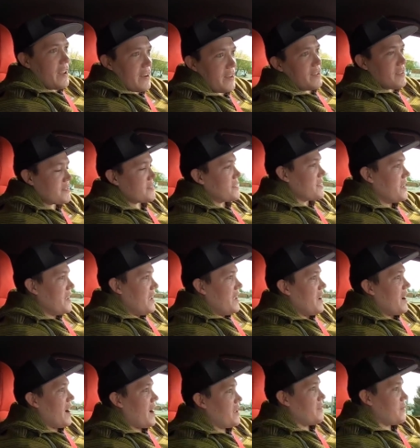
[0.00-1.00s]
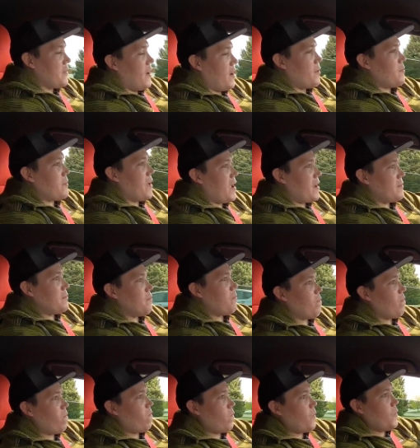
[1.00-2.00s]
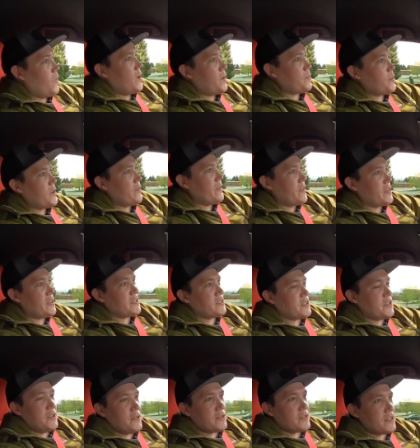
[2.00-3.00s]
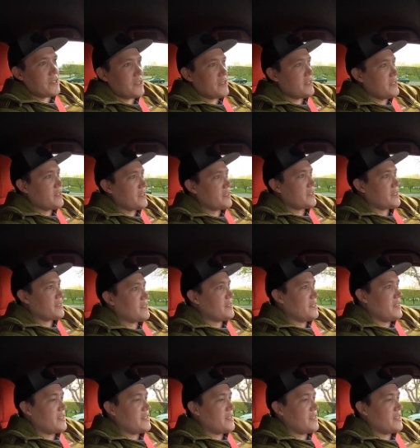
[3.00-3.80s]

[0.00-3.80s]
And that's, I thought, man, what a perfect excuse to just